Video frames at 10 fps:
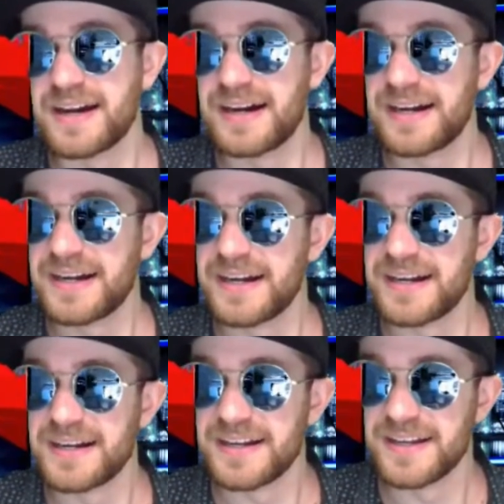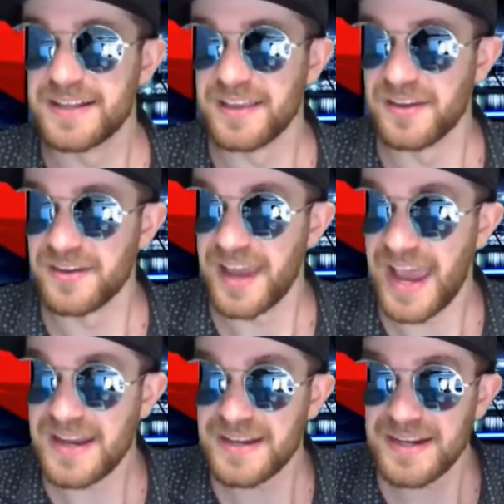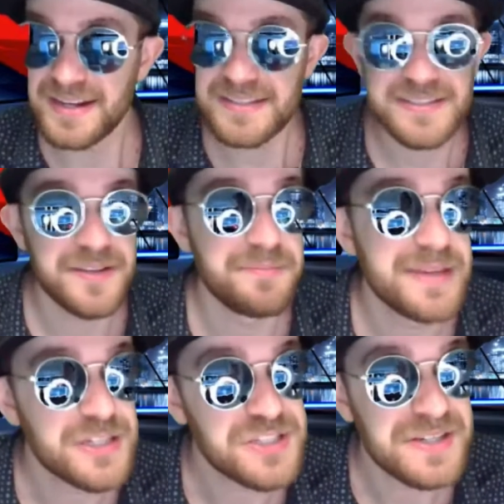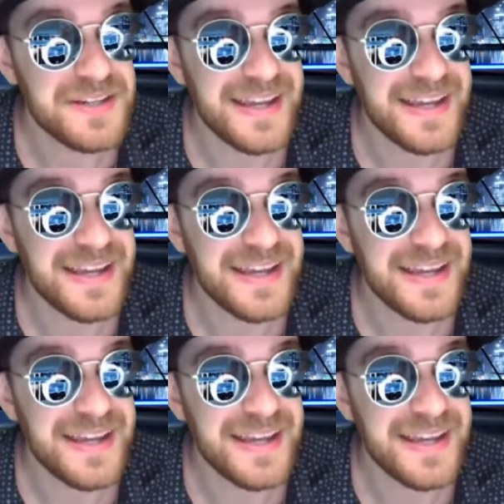ended in a submission